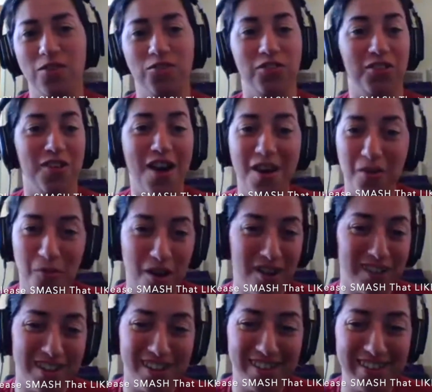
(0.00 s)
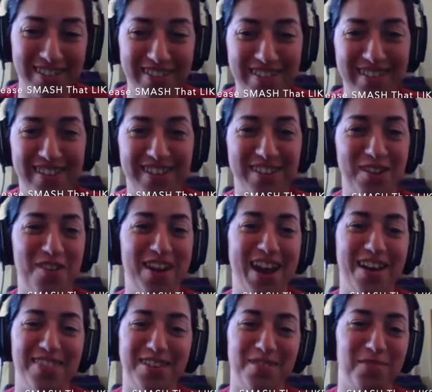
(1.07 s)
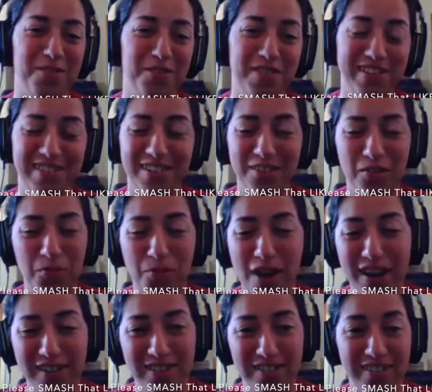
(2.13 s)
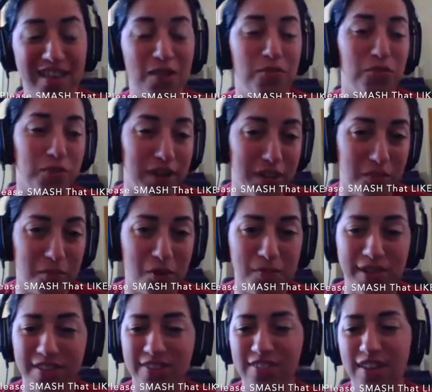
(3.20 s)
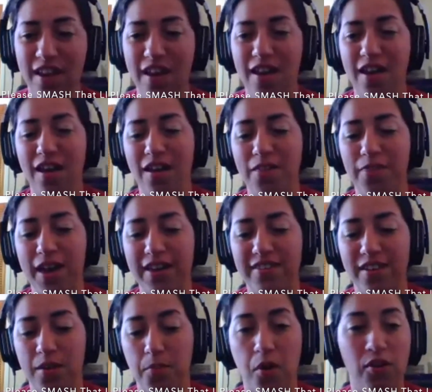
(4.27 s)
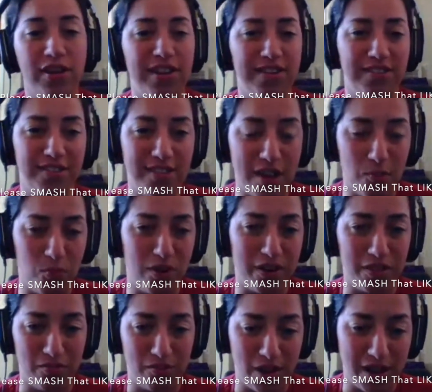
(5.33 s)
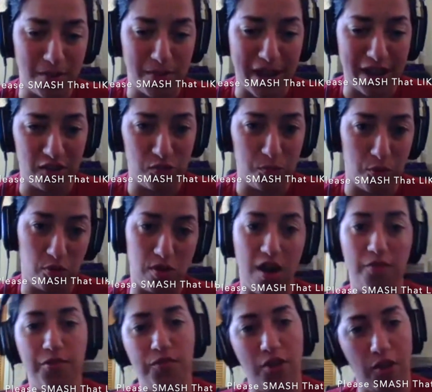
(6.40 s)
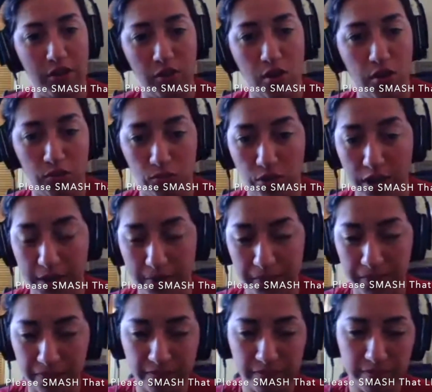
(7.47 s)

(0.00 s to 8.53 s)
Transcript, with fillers: There's a lot of walk-ons going out there for USC during practice. And that was one of the moments that Marquis Stepp, one of the running backs, broke off a very long run.